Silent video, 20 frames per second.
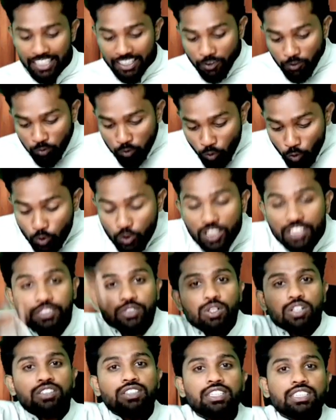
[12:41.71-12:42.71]
focus
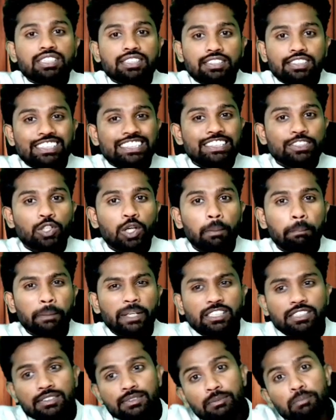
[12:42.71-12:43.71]
on these
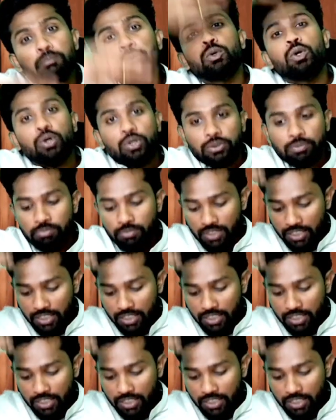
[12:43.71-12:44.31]
topics more.